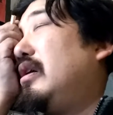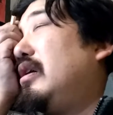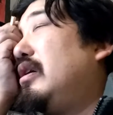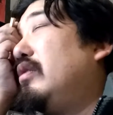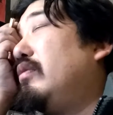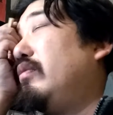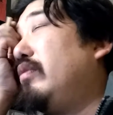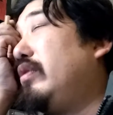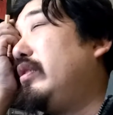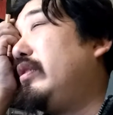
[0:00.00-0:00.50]

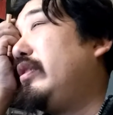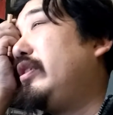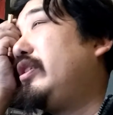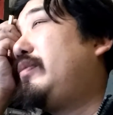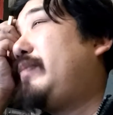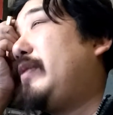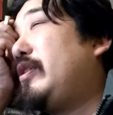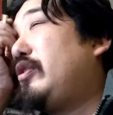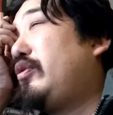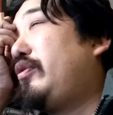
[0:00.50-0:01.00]
really
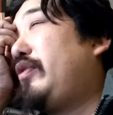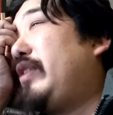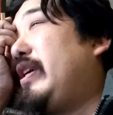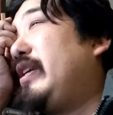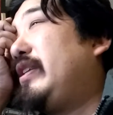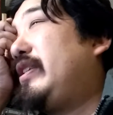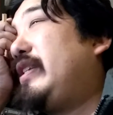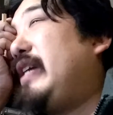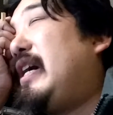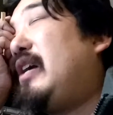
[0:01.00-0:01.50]
special
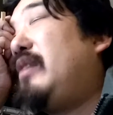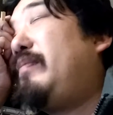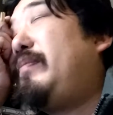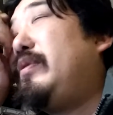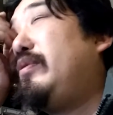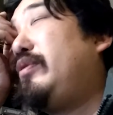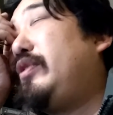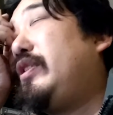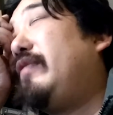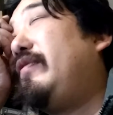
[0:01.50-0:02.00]
thanks to
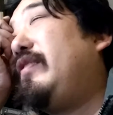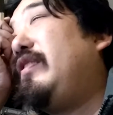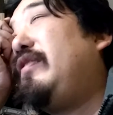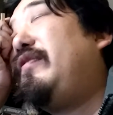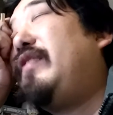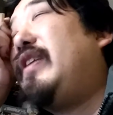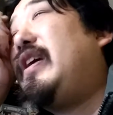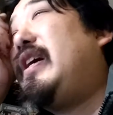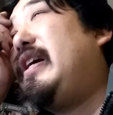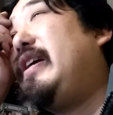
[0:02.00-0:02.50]
Outpost
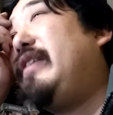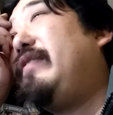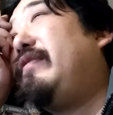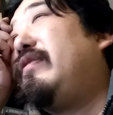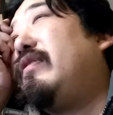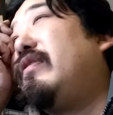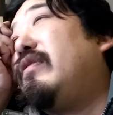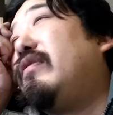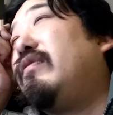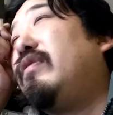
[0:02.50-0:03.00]
75
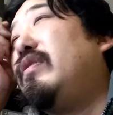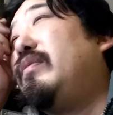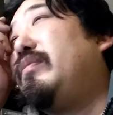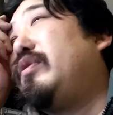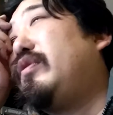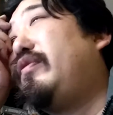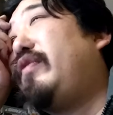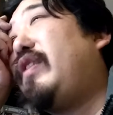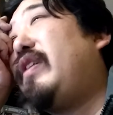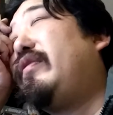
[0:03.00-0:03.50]
from
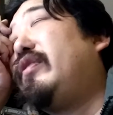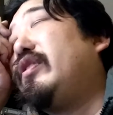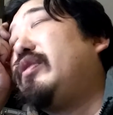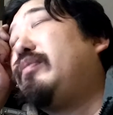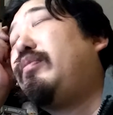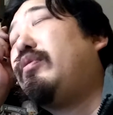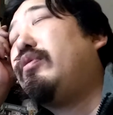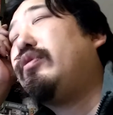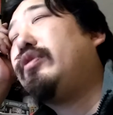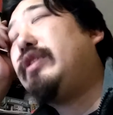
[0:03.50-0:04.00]

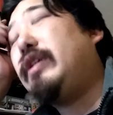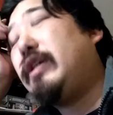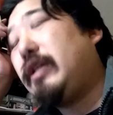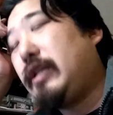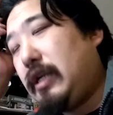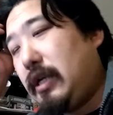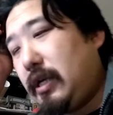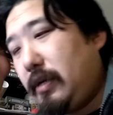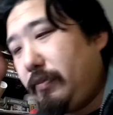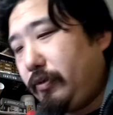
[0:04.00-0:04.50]

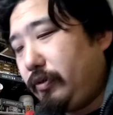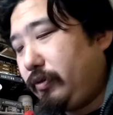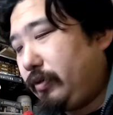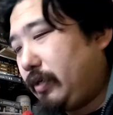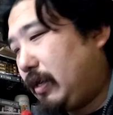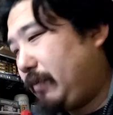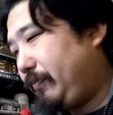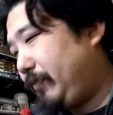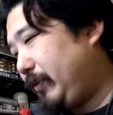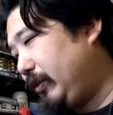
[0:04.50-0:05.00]
survivalistboards.com who
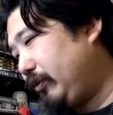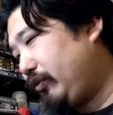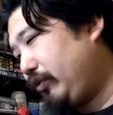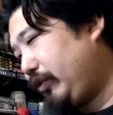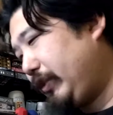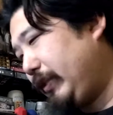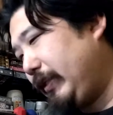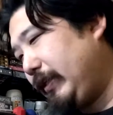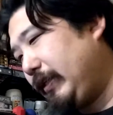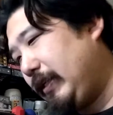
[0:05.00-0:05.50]
got me
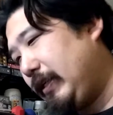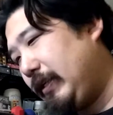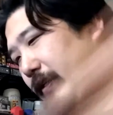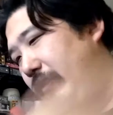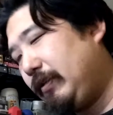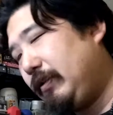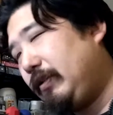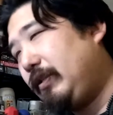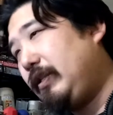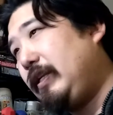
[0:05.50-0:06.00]
interested
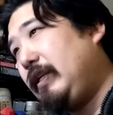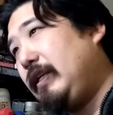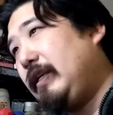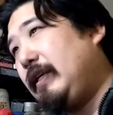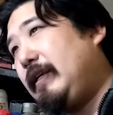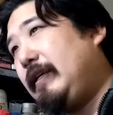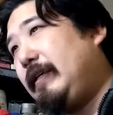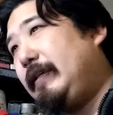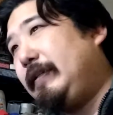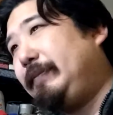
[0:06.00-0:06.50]
in
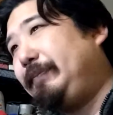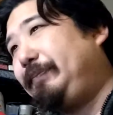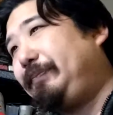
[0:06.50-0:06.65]
in